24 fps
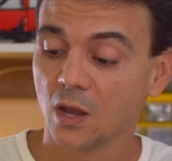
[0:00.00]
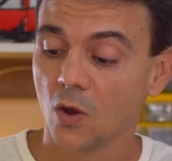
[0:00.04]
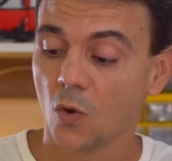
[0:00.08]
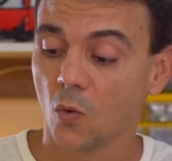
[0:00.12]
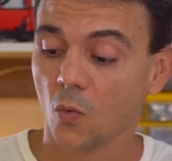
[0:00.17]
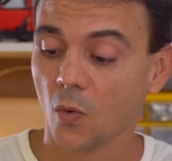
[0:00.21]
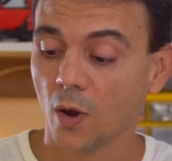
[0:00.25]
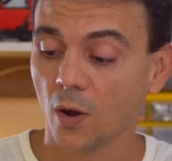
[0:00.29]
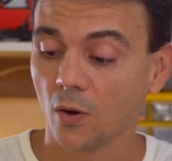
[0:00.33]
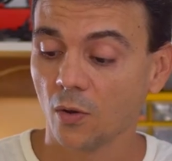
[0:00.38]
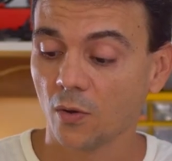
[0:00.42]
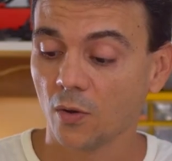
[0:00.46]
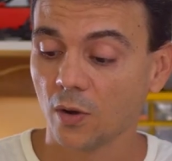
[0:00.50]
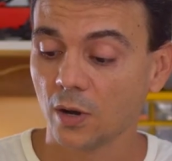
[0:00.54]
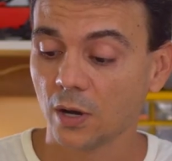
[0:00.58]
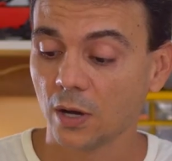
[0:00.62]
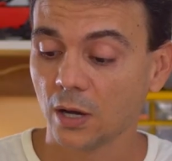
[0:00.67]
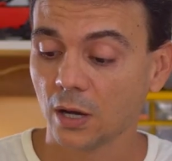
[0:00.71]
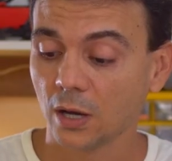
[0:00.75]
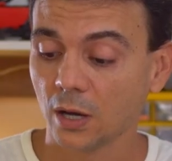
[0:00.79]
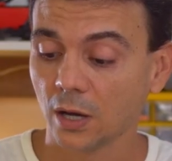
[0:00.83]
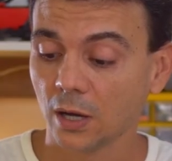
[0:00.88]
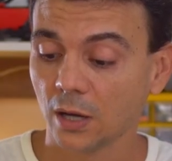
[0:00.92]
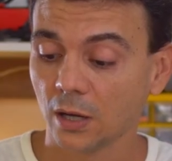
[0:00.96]
Well,
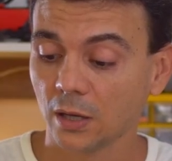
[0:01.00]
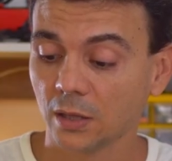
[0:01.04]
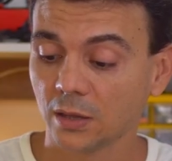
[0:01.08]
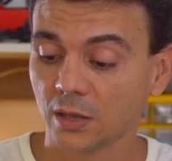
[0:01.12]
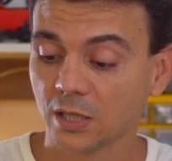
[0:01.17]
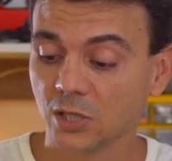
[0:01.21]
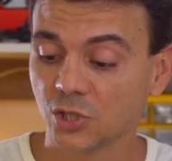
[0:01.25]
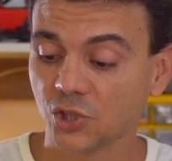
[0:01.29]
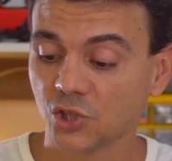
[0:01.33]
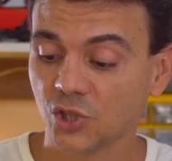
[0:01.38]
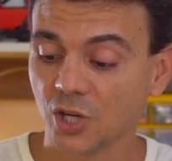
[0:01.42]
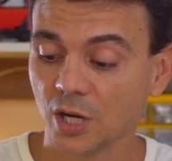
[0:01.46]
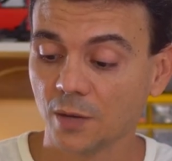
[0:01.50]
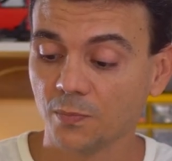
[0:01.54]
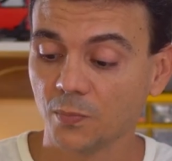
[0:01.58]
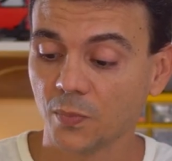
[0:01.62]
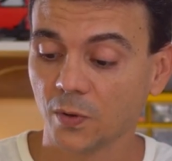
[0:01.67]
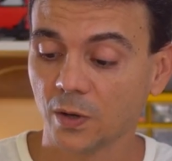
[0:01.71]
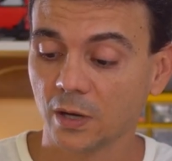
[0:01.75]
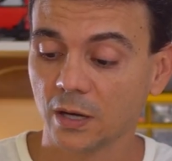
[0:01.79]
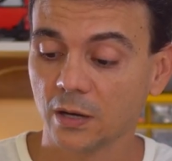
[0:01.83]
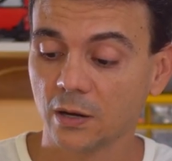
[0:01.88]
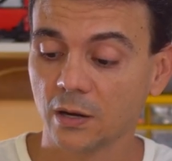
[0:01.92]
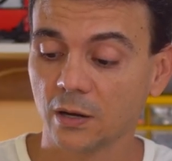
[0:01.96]
uh, the ship
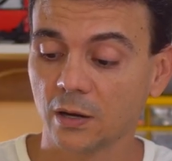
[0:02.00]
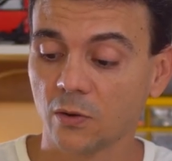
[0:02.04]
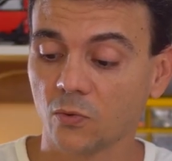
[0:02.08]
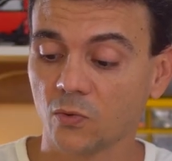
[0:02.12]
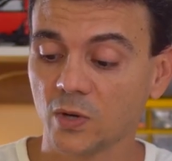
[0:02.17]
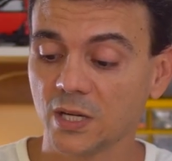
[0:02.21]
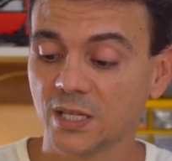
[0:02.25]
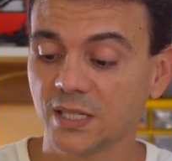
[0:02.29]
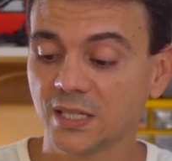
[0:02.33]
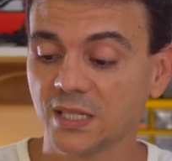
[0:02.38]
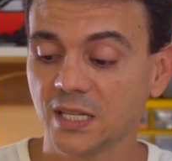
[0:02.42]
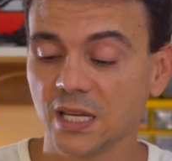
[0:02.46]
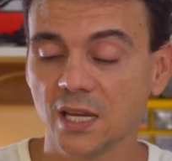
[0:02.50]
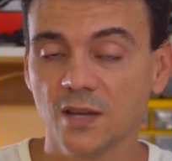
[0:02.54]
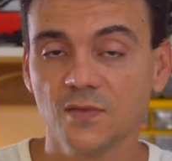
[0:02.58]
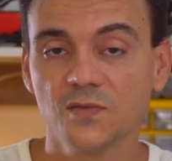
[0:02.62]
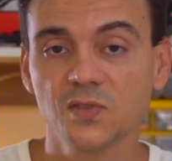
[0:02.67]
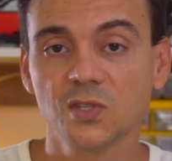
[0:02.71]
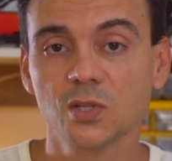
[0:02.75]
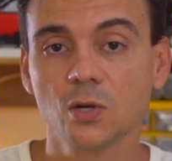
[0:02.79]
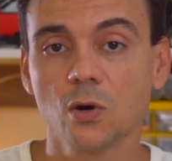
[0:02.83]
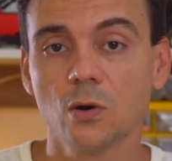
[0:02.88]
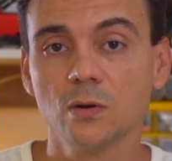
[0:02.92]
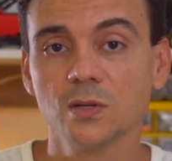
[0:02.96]

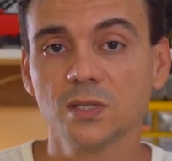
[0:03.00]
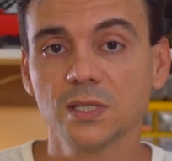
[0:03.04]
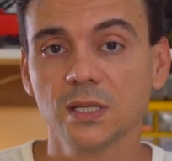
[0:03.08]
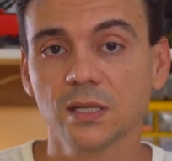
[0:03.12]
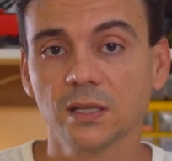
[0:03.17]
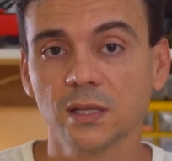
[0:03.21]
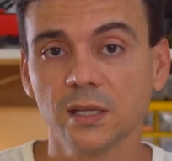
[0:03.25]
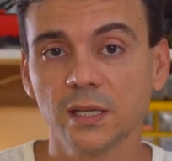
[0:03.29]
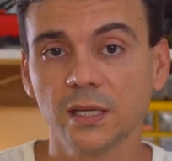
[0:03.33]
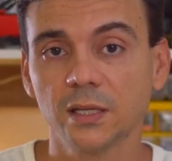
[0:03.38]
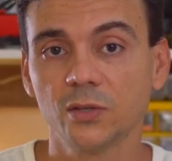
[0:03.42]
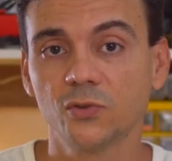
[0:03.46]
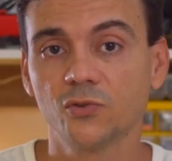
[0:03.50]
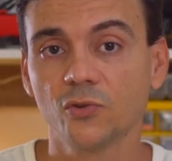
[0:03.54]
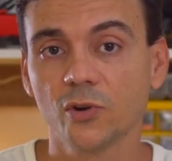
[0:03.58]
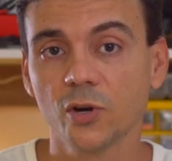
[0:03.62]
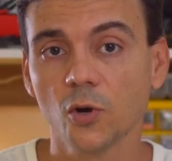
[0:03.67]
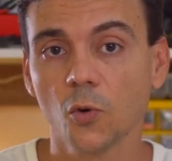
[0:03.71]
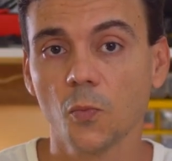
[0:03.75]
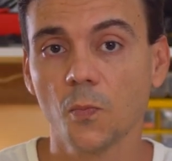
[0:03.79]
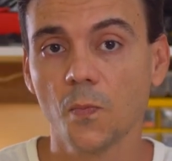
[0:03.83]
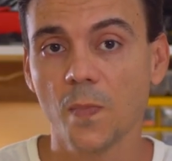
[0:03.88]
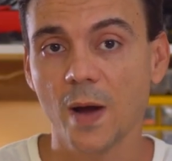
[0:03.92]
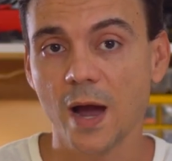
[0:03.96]
receives constantly
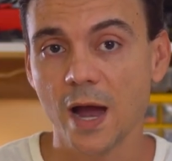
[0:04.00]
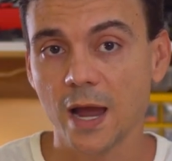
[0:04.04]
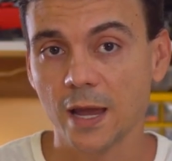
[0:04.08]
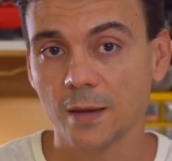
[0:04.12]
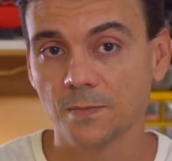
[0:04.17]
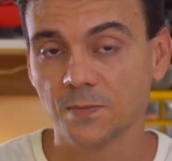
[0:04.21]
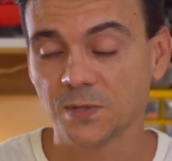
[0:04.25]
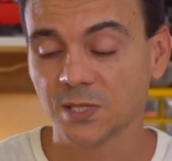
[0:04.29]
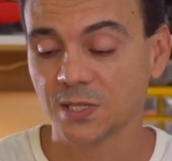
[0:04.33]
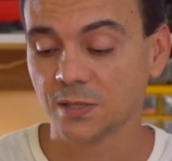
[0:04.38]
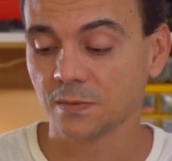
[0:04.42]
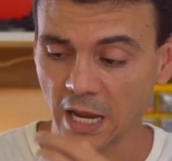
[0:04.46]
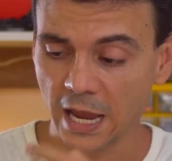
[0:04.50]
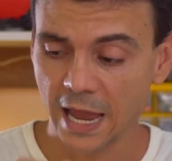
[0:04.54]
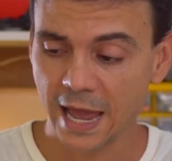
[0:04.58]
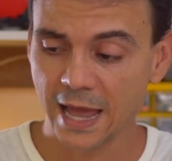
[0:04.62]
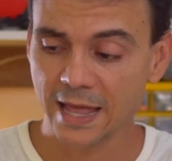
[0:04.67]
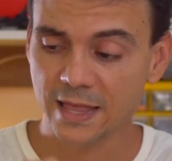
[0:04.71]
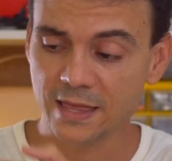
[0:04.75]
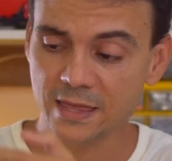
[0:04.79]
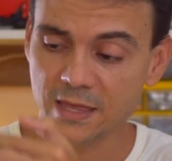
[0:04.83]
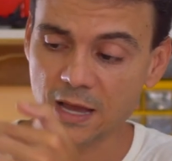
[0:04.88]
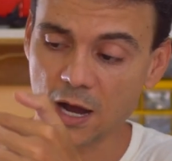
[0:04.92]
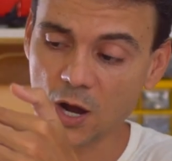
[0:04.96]
drill pipes
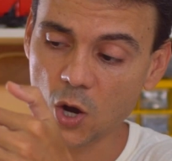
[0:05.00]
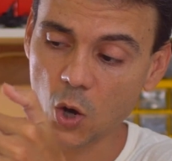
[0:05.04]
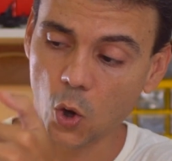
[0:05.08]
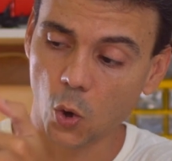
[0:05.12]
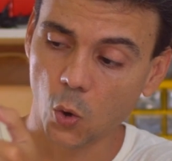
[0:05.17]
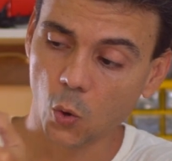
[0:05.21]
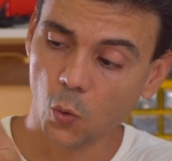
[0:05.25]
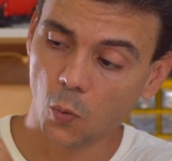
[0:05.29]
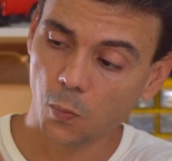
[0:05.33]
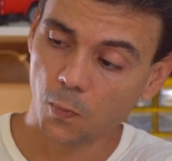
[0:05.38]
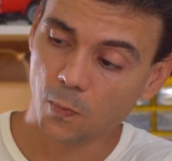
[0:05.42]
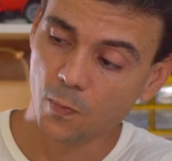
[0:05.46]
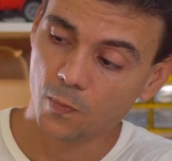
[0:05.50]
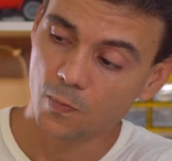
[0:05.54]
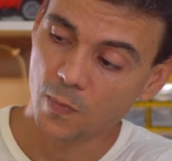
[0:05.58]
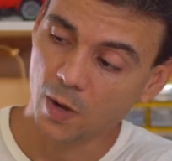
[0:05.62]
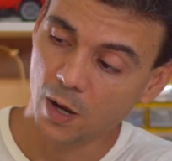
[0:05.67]
and a whole,